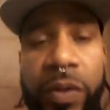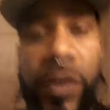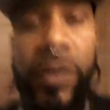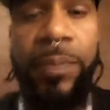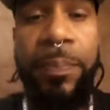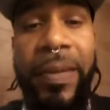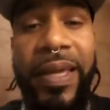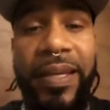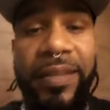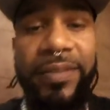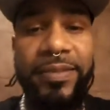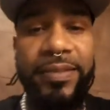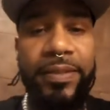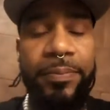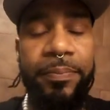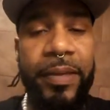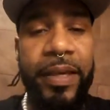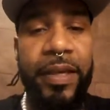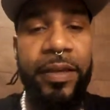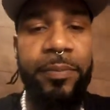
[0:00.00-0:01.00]
The
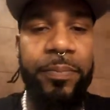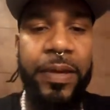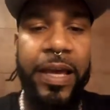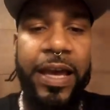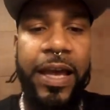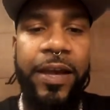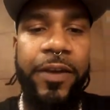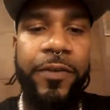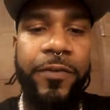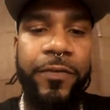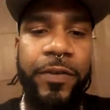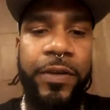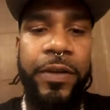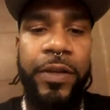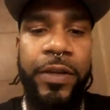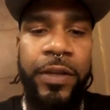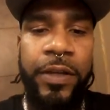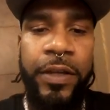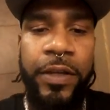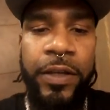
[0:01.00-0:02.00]
medicine man path,
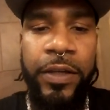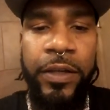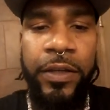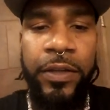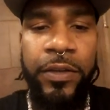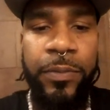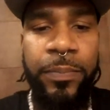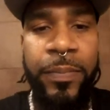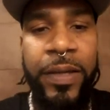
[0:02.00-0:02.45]
the